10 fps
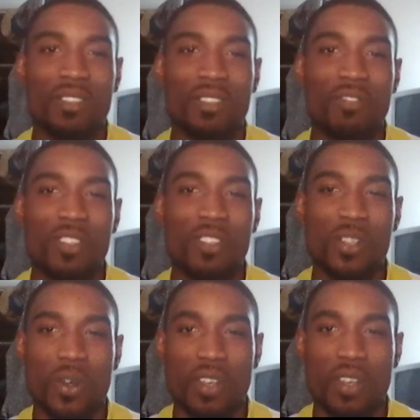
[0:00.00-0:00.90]
physical
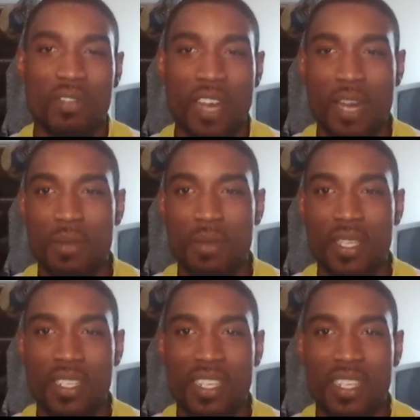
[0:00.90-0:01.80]
environment,
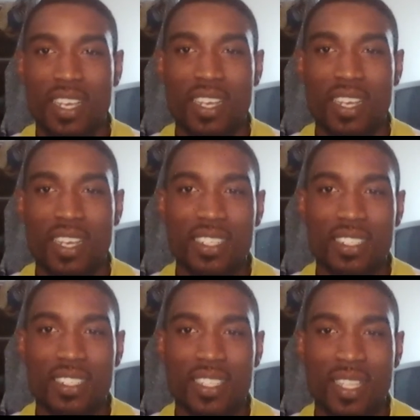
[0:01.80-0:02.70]

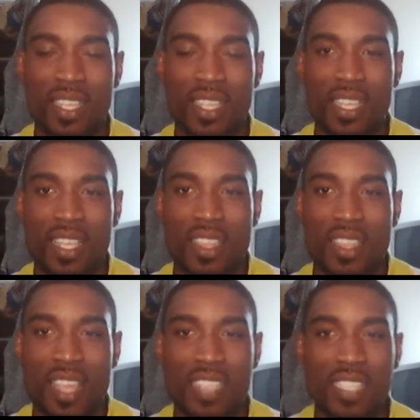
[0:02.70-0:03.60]

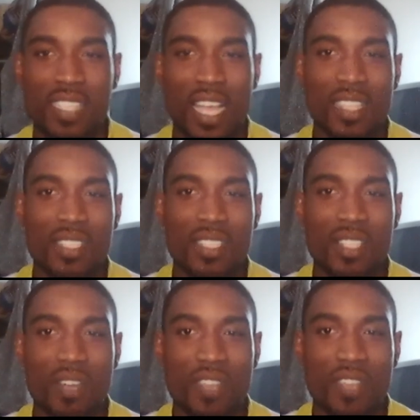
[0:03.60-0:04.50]
that's like the stuff
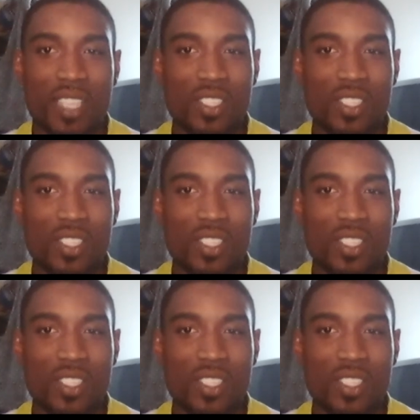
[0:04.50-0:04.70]
that's